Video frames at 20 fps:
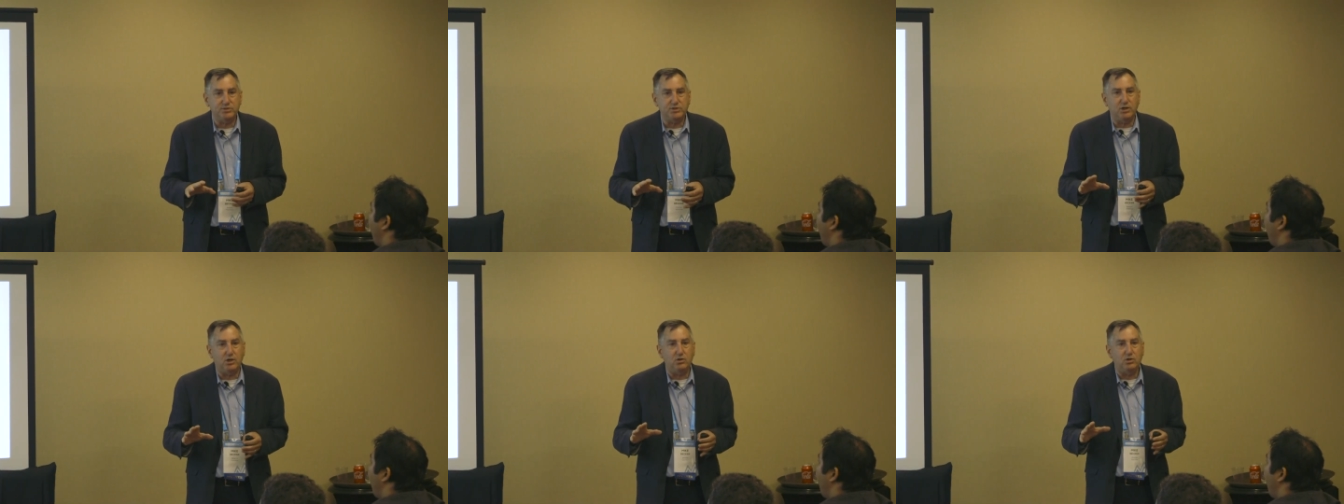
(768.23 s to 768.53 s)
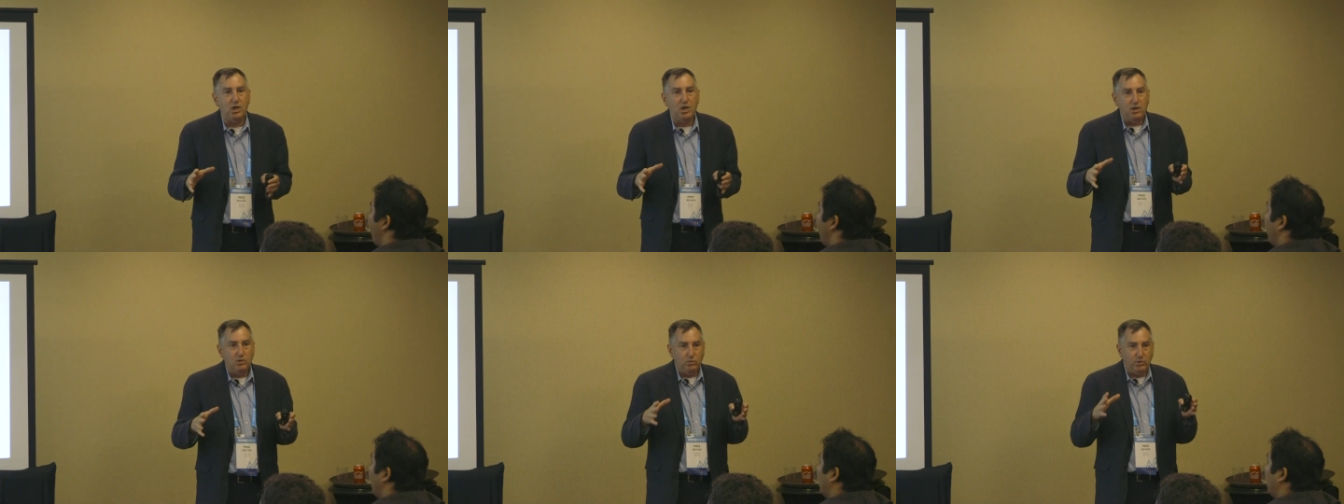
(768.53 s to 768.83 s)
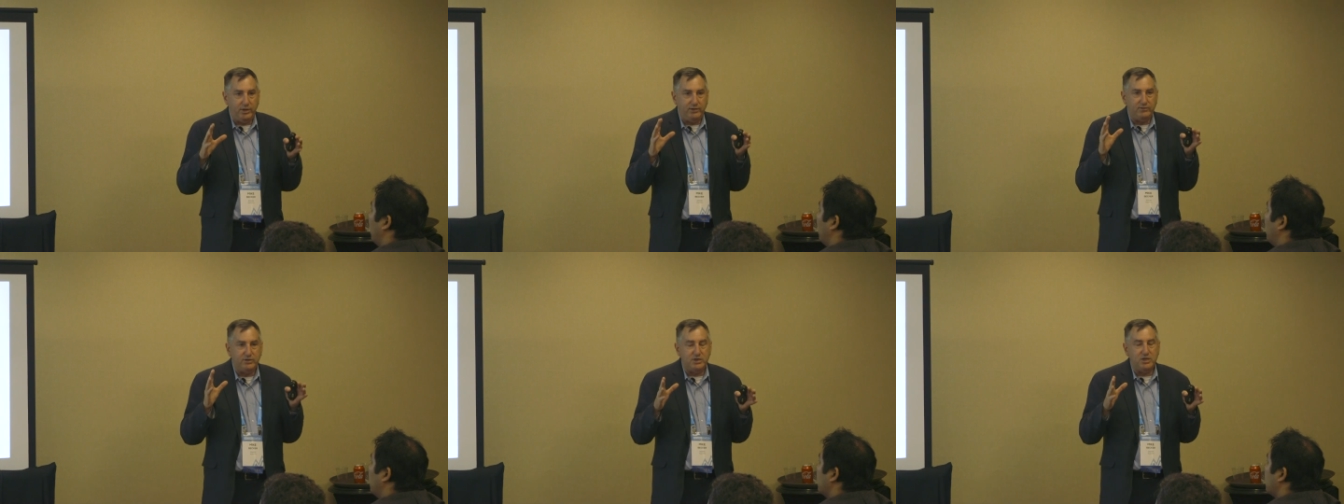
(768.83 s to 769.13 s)
So
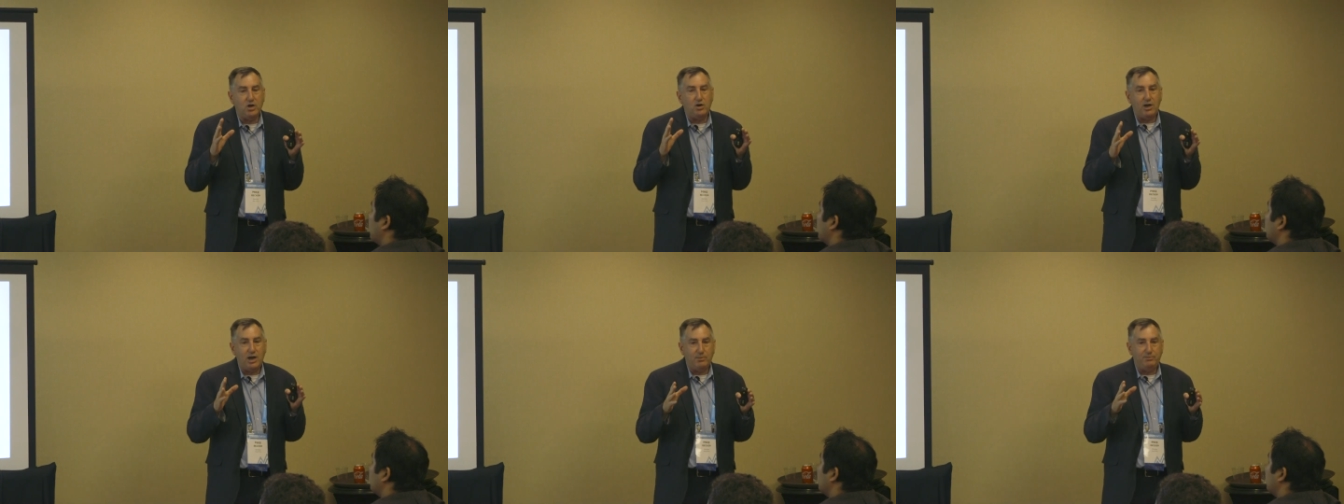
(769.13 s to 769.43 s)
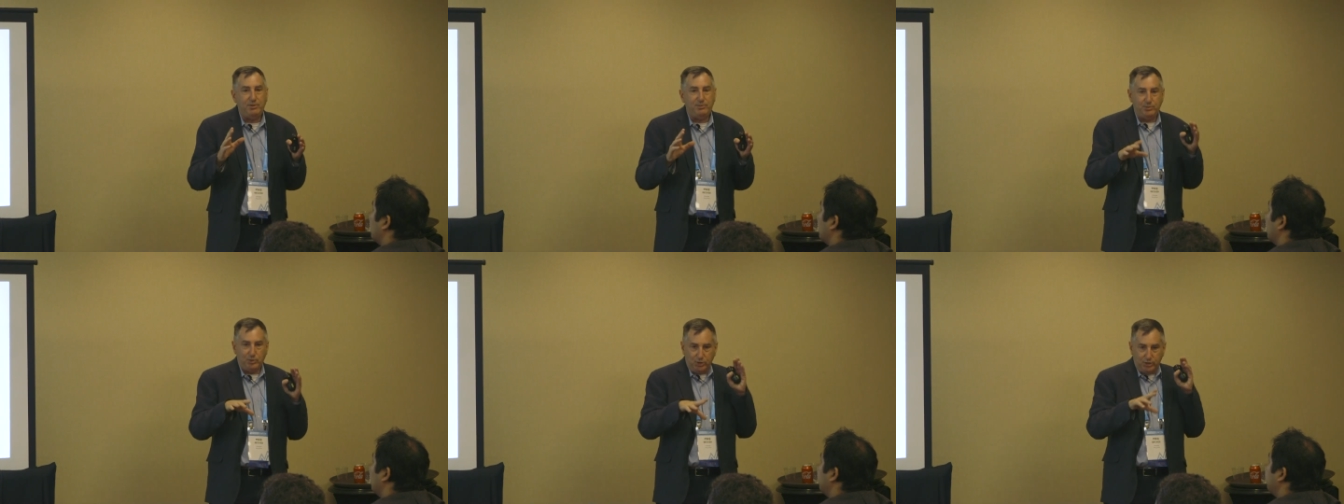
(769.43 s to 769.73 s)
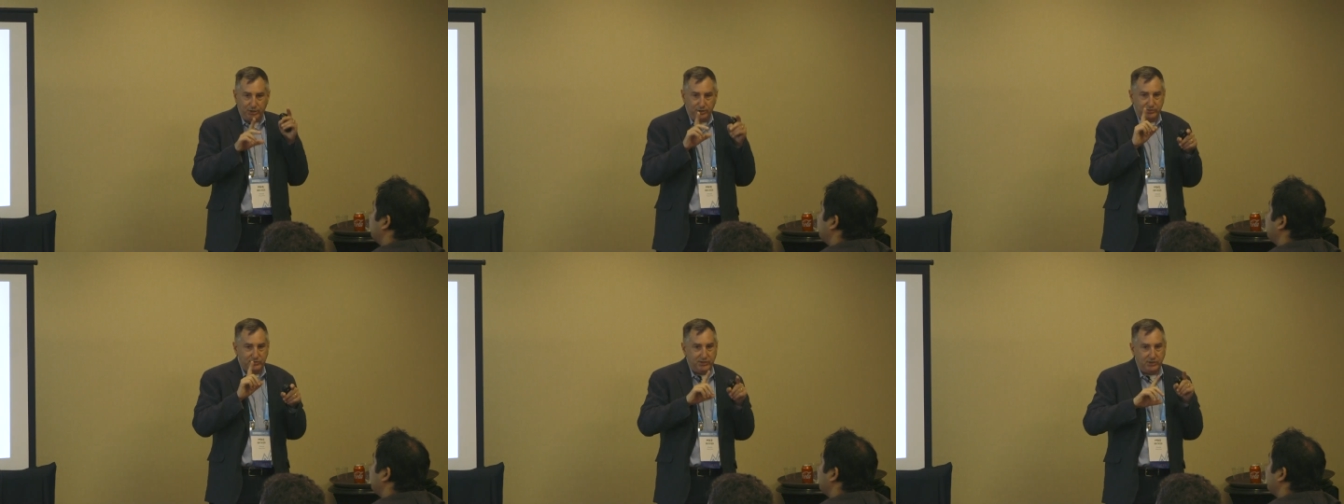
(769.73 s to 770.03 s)
we even know how people
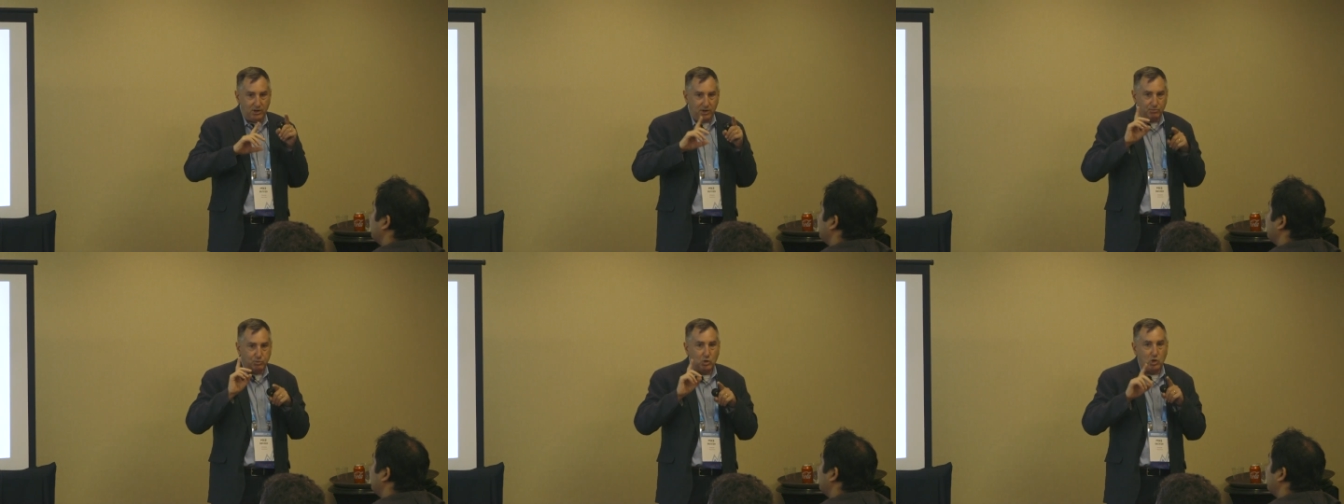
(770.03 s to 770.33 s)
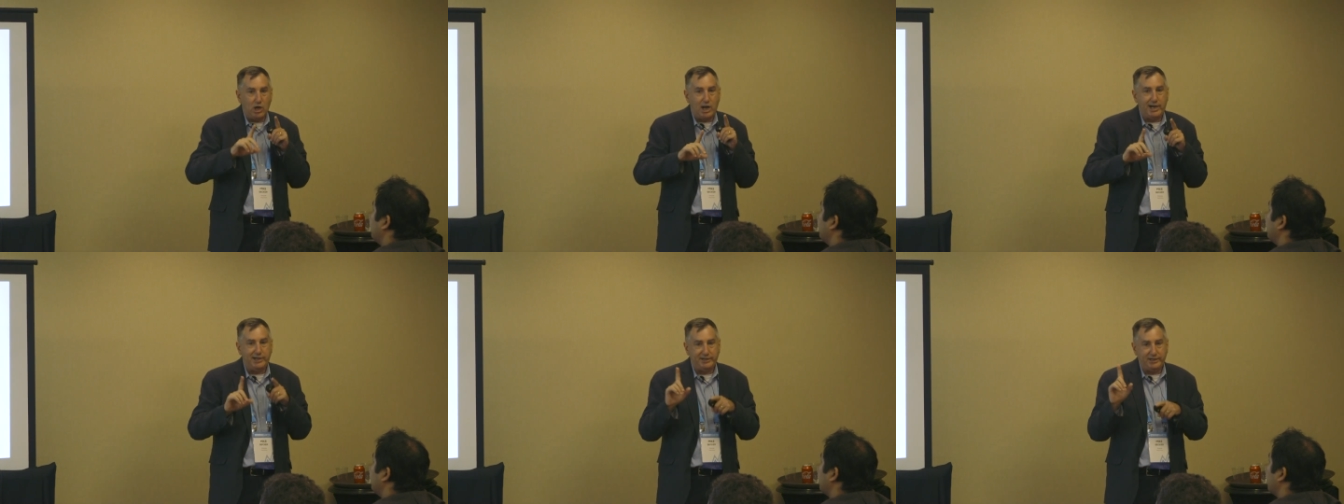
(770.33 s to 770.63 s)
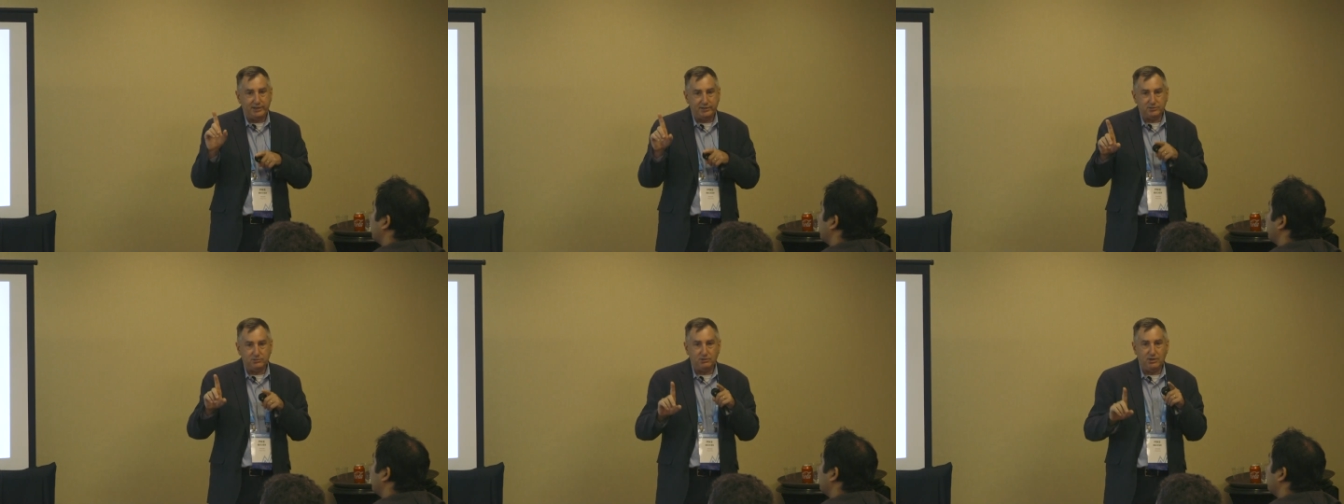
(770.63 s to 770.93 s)
are using our
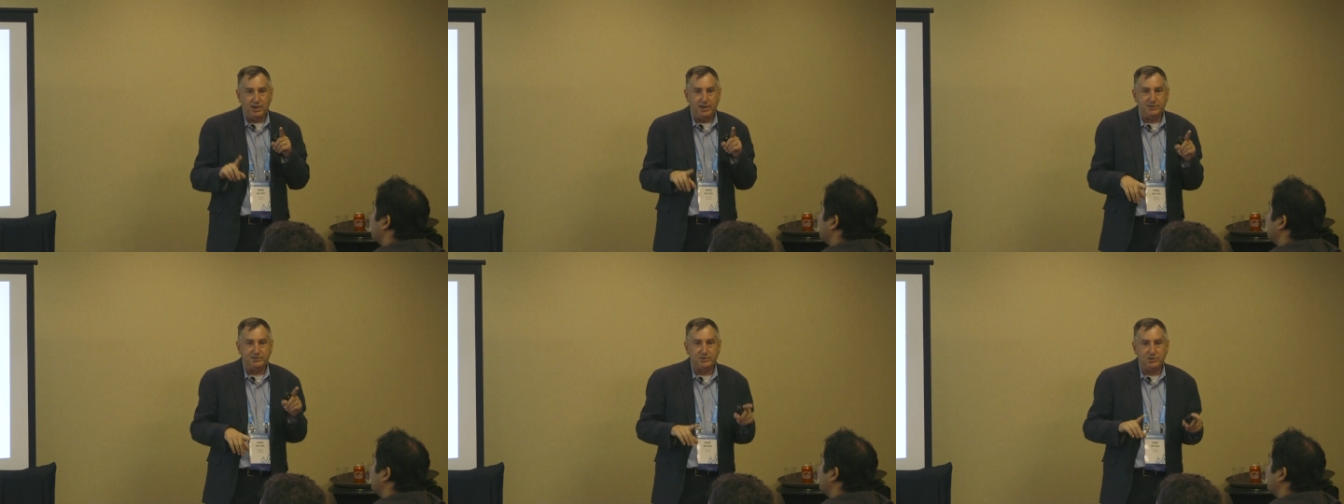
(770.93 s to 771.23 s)
product, right?